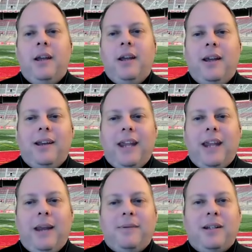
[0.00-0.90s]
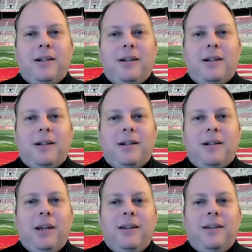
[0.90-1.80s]
games, including
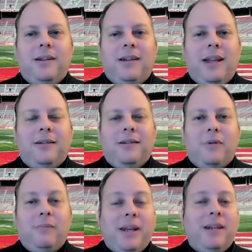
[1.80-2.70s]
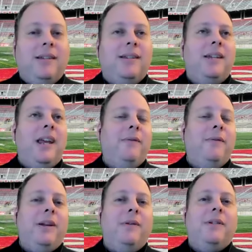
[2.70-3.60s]
uh, that tremendous.
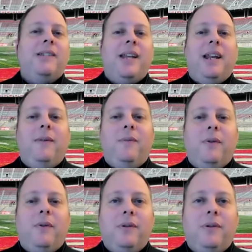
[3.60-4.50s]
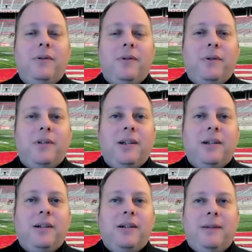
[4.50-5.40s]
Everybody was excited for
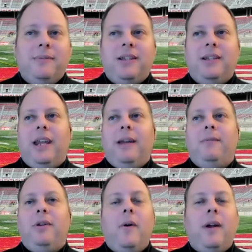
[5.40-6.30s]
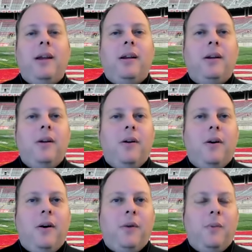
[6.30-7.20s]
Georgia Clemson game, knowing
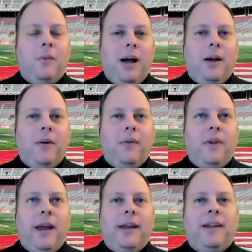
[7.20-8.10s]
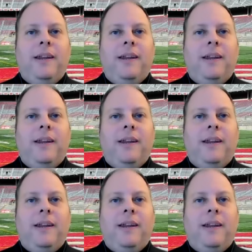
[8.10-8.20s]
all the while that